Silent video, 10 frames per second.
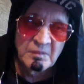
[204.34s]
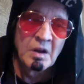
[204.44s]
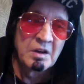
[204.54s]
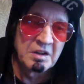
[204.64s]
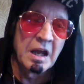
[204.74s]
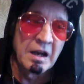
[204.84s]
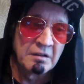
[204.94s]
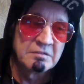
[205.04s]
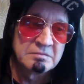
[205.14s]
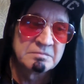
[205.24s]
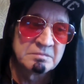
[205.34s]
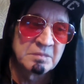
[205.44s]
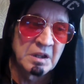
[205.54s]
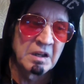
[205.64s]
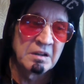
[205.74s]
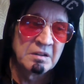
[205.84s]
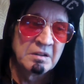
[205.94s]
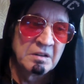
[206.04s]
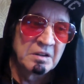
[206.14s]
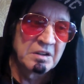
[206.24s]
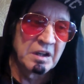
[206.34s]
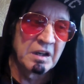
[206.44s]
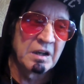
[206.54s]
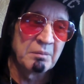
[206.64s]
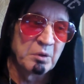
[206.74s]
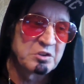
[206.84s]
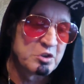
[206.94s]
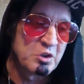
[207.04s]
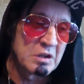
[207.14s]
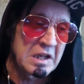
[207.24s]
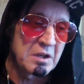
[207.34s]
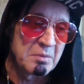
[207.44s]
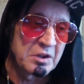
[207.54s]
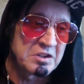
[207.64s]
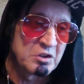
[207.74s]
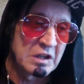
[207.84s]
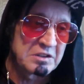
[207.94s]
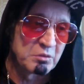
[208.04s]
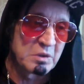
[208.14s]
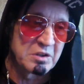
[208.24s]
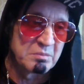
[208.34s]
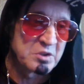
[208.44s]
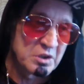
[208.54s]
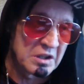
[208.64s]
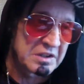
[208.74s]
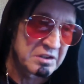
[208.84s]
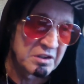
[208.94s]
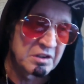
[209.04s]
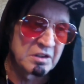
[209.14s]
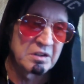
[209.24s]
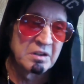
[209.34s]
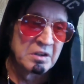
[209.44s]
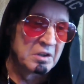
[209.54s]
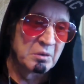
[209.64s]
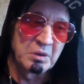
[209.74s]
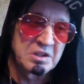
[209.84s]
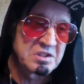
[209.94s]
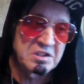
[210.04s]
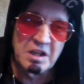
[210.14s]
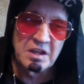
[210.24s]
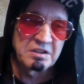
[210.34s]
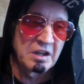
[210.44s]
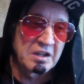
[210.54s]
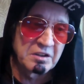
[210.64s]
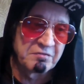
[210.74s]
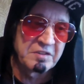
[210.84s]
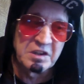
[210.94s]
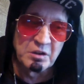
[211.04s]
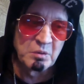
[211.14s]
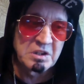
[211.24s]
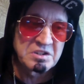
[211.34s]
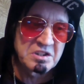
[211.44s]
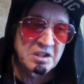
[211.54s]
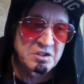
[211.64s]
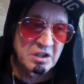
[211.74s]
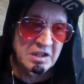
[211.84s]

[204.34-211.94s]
Yeah. And what do you like about it? Do you like the rhythm? Do you like what is it that the feel? What is it that you like?